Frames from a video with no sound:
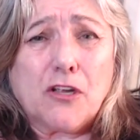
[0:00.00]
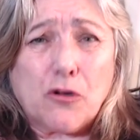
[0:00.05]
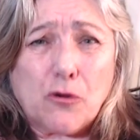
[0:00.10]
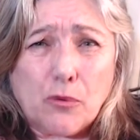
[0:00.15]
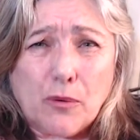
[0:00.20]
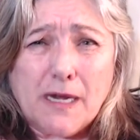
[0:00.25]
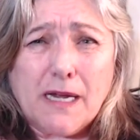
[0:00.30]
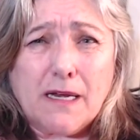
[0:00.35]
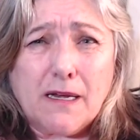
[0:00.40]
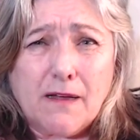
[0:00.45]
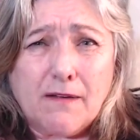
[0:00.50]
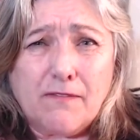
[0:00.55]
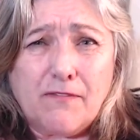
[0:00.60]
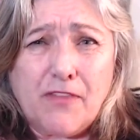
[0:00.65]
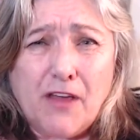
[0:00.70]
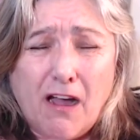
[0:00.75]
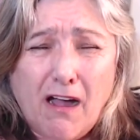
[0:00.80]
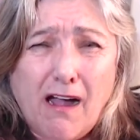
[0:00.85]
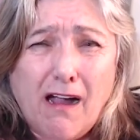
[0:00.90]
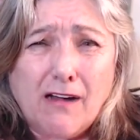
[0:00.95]
green of
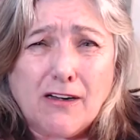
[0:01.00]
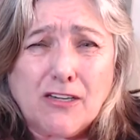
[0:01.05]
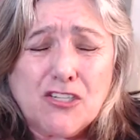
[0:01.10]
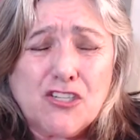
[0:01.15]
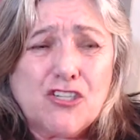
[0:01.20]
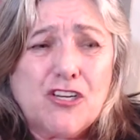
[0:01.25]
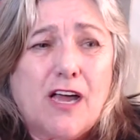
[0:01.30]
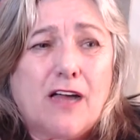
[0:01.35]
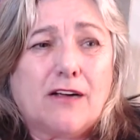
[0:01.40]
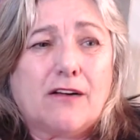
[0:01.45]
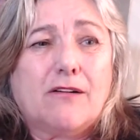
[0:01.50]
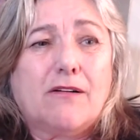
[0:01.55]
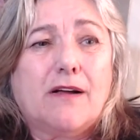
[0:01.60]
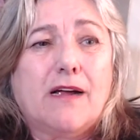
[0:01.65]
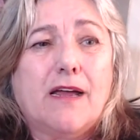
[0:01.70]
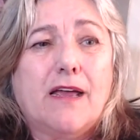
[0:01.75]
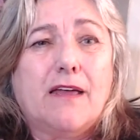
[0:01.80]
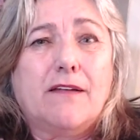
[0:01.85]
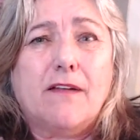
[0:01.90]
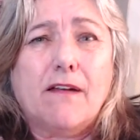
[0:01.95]
the heart
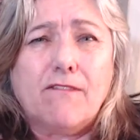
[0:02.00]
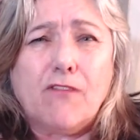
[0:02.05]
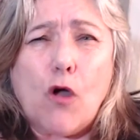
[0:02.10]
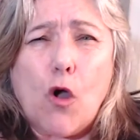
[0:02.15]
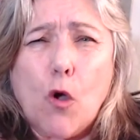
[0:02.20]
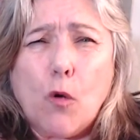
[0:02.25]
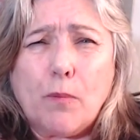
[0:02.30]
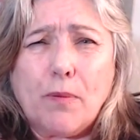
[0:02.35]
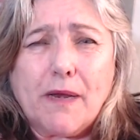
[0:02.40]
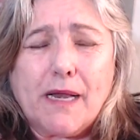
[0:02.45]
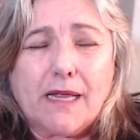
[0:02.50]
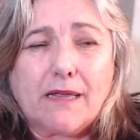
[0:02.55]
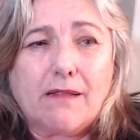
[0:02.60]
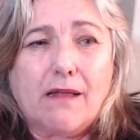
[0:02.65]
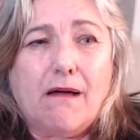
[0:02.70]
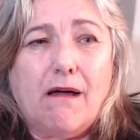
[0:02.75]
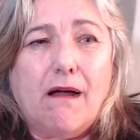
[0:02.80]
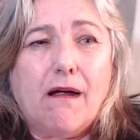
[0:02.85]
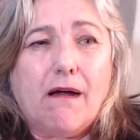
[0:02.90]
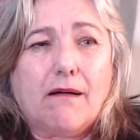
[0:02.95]
chakra, and of opening
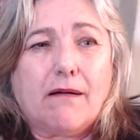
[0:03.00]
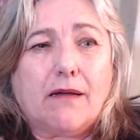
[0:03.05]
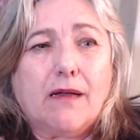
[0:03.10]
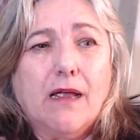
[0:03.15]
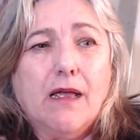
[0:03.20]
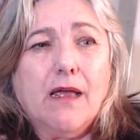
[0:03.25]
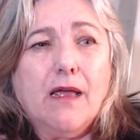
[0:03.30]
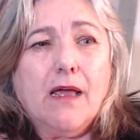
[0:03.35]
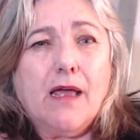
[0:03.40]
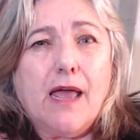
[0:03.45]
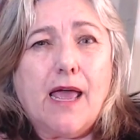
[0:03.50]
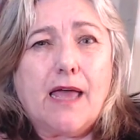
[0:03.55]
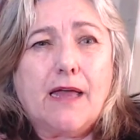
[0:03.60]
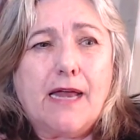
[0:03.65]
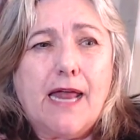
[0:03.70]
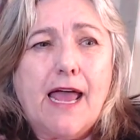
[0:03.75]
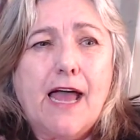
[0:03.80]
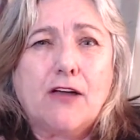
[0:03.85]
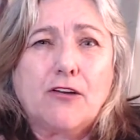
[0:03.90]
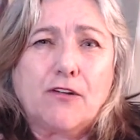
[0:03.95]
the heart,
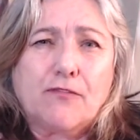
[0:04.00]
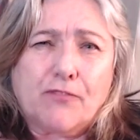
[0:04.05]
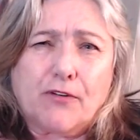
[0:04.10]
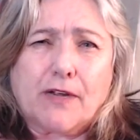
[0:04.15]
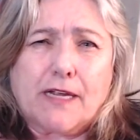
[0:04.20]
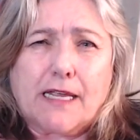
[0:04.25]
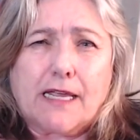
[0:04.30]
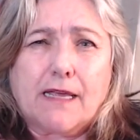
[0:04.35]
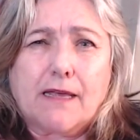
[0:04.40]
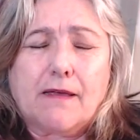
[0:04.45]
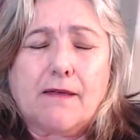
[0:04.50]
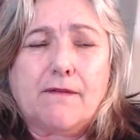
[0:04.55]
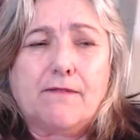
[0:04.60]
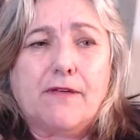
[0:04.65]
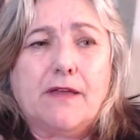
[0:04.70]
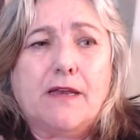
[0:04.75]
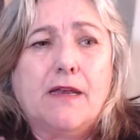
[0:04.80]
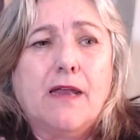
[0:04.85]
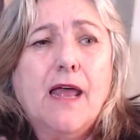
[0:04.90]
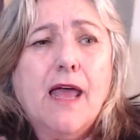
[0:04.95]
and how to forgive,
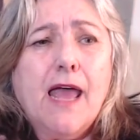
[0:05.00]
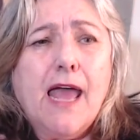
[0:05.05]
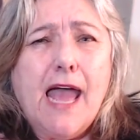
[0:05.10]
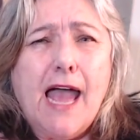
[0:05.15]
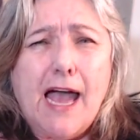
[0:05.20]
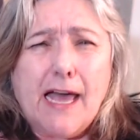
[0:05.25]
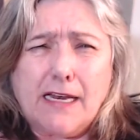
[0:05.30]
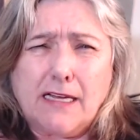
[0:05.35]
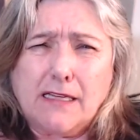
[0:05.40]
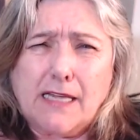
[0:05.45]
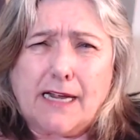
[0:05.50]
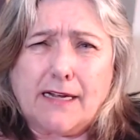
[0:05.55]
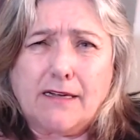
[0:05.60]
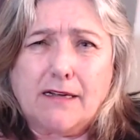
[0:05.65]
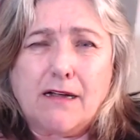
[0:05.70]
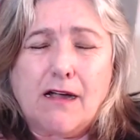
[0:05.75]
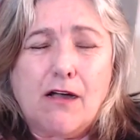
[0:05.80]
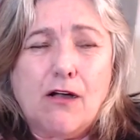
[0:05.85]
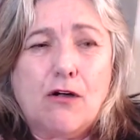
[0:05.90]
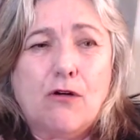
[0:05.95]
and how to
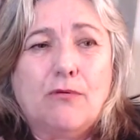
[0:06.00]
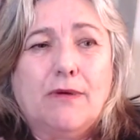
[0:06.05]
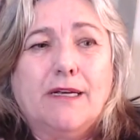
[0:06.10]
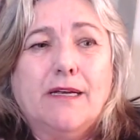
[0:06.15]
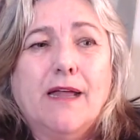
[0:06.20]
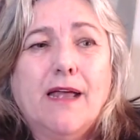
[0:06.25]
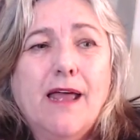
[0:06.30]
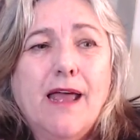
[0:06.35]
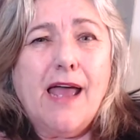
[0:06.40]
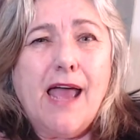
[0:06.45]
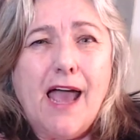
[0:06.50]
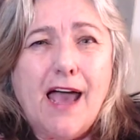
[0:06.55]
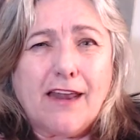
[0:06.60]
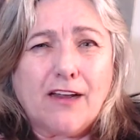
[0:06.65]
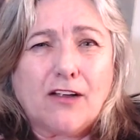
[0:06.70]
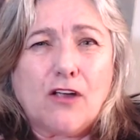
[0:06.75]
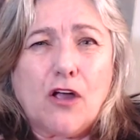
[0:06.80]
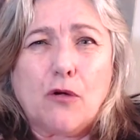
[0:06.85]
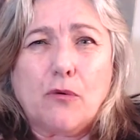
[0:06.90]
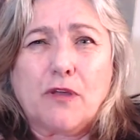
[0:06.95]
let go, and how
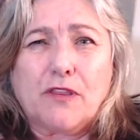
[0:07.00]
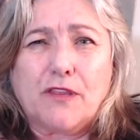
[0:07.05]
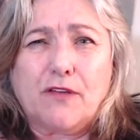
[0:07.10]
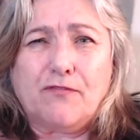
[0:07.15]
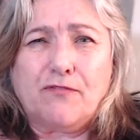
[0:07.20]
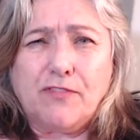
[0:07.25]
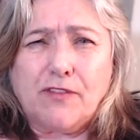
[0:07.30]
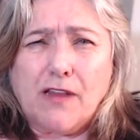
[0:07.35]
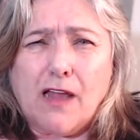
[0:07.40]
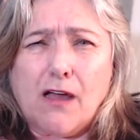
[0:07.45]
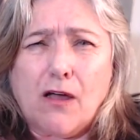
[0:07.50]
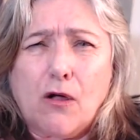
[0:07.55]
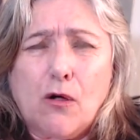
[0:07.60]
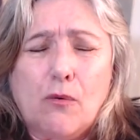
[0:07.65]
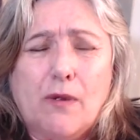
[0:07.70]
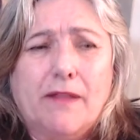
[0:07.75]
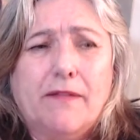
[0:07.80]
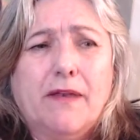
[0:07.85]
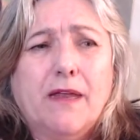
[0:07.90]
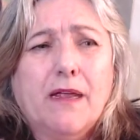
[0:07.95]
to go with the
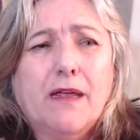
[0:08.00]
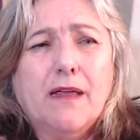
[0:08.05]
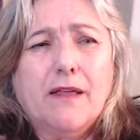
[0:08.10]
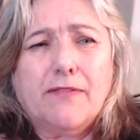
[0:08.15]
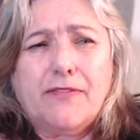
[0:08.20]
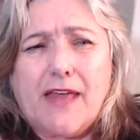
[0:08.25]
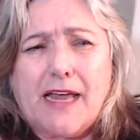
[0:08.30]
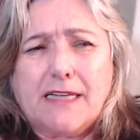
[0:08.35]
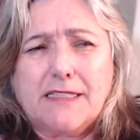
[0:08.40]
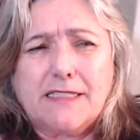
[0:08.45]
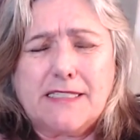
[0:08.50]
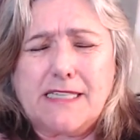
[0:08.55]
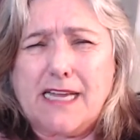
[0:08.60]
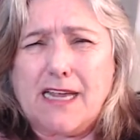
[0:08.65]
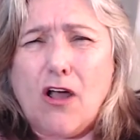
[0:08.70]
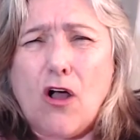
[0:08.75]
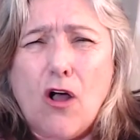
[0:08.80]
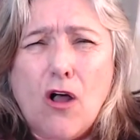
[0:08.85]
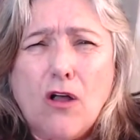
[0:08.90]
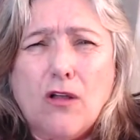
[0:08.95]
flow, and that's
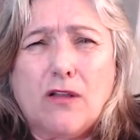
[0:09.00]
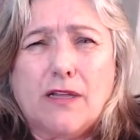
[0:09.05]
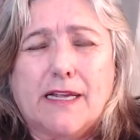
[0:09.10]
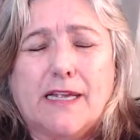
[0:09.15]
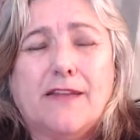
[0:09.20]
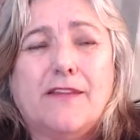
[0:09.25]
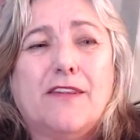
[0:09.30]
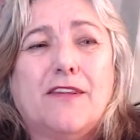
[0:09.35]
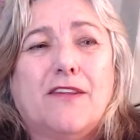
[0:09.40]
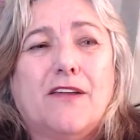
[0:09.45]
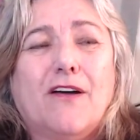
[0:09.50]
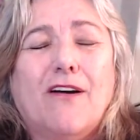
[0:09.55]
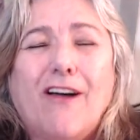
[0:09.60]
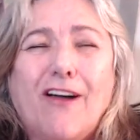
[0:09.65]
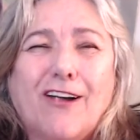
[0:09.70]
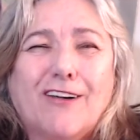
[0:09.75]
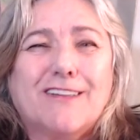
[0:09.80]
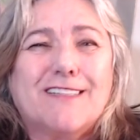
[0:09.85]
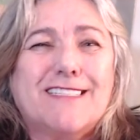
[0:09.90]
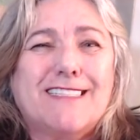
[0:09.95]
all in the
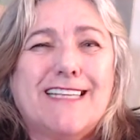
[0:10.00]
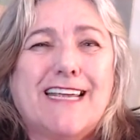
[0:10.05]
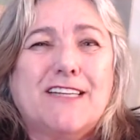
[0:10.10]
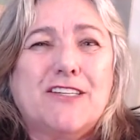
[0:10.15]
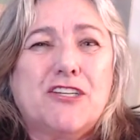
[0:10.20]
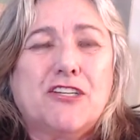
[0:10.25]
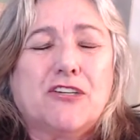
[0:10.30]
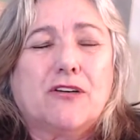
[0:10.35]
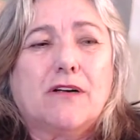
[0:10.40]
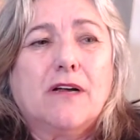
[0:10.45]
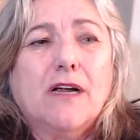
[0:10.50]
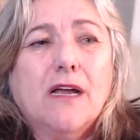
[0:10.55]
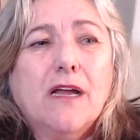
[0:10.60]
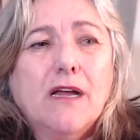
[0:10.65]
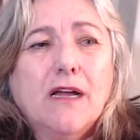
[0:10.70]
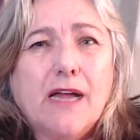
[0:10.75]
heart center.